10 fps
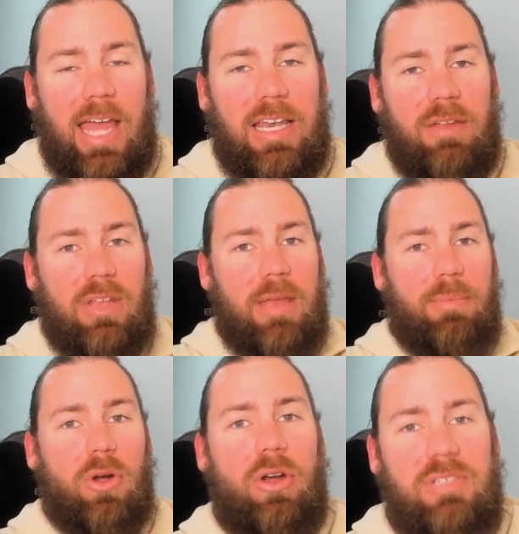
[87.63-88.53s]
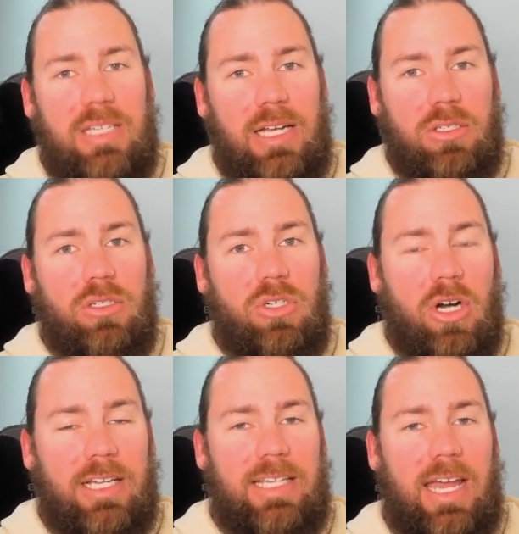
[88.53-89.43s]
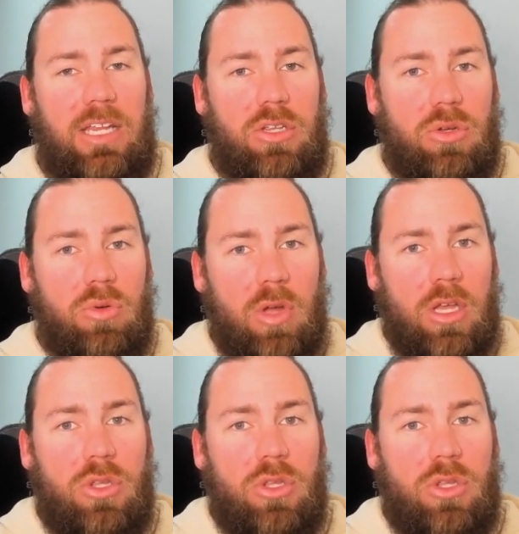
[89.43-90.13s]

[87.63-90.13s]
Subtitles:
and if the Hippogriff starts to try and attack you,